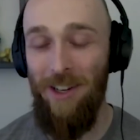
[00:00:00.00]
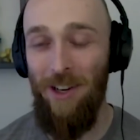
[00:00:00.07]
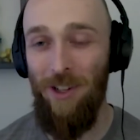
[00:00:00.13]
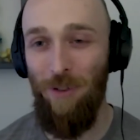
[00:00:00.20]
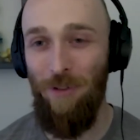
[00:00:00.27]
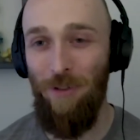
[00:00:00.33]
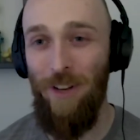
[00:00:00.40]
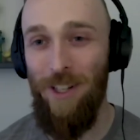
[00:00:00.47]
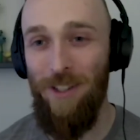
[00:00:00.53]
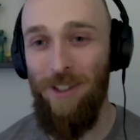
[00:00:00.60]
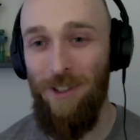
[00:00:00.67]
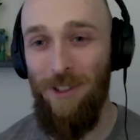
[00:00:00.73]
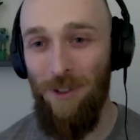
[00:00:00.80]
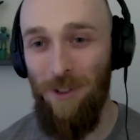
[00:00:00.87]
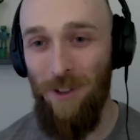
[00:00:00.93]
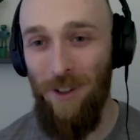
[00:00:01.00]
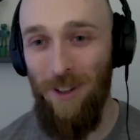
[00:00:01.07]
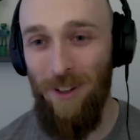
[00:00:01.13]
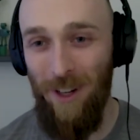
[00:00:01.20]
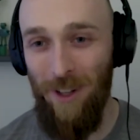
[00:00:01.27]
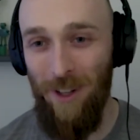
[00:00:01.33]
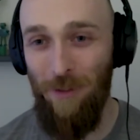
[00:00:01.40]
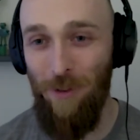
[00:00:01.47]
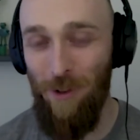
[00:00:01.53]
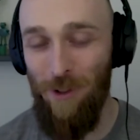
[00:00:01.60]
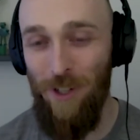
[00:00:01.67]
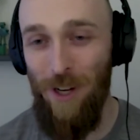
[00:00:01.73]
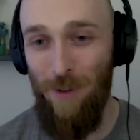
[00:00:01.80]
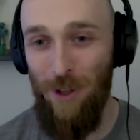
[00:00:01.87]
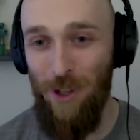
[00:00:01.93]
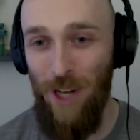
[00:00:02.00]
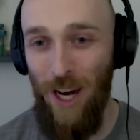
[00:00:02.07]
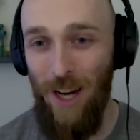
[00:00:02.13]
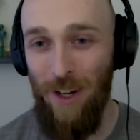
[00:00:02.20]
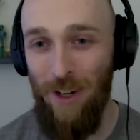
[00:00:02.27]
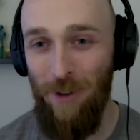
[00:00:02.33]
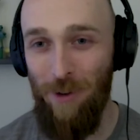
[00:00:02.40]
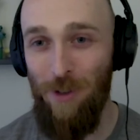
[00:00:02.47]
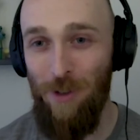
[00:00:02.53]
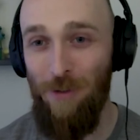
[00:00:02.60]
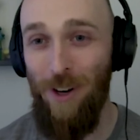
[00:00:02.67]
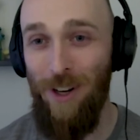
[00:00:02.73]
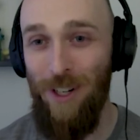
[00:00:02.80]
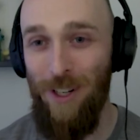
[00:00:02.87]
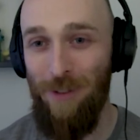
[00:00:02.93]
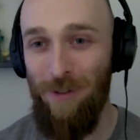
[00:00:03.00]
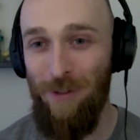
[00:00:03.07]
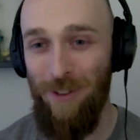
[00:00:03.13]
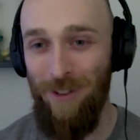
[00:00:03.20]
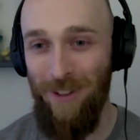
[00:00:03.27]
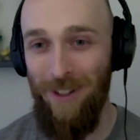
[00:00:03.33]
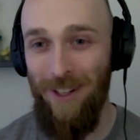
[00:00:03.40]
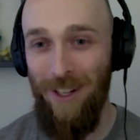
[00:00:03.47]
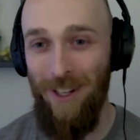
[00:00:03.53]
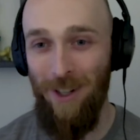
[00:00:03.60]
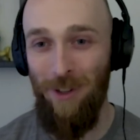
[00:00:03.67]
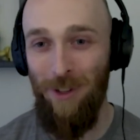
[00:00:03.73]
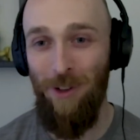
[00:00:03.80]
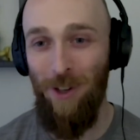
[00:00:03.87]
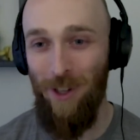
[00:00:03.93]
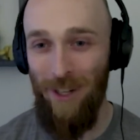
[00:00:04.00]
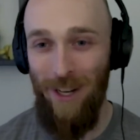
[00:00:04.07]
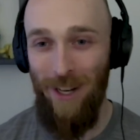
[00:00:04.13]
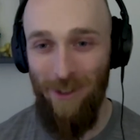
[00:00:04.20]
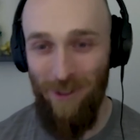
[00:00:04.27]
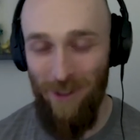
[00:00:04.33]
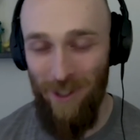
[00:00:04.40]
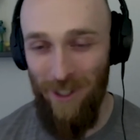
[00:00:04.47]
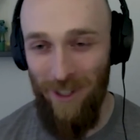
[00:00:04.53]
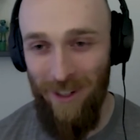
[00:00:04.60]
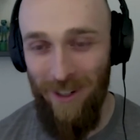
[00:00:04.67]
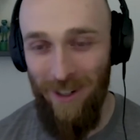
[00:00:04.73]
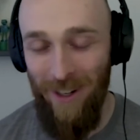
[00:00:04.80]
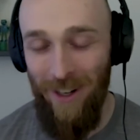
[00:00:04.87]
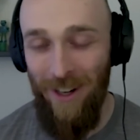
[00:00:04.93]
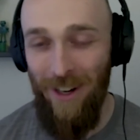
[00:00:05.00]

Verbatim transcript: see it on your face too. Yeah. Like the first time we chatted, it was a very different look and energy.